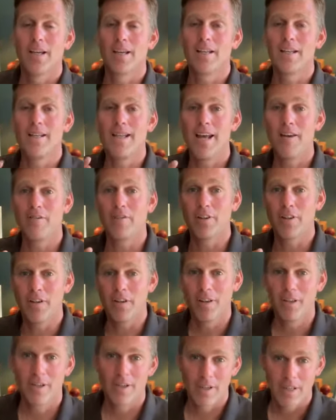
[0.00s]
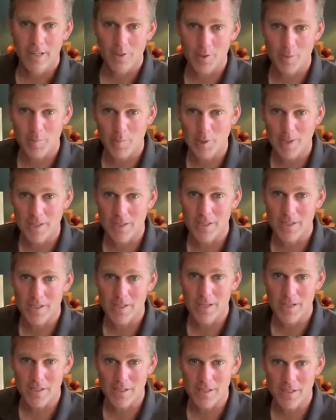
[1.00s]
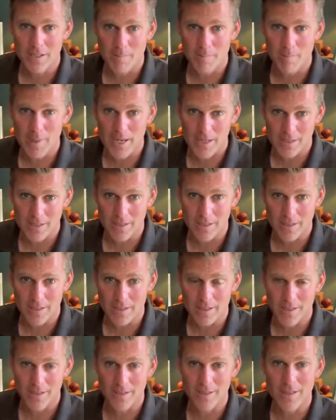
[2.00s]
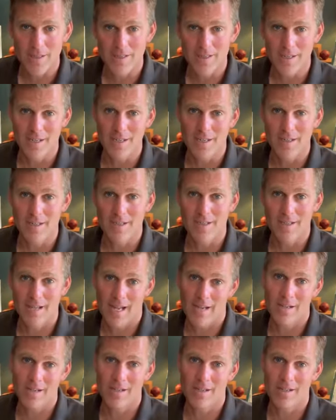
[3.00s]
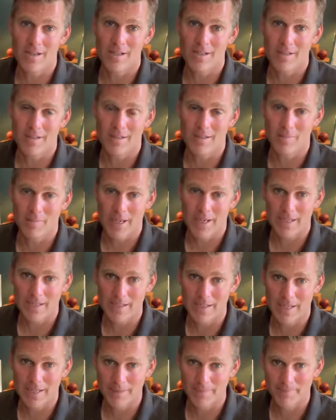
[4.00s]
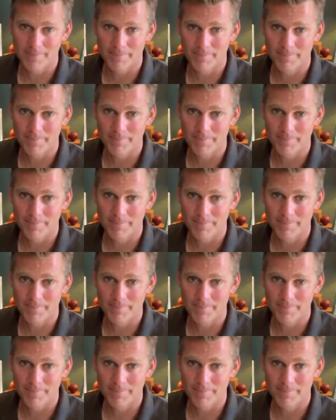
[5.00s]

And never has a beer tasted better than it did that night in Magadan.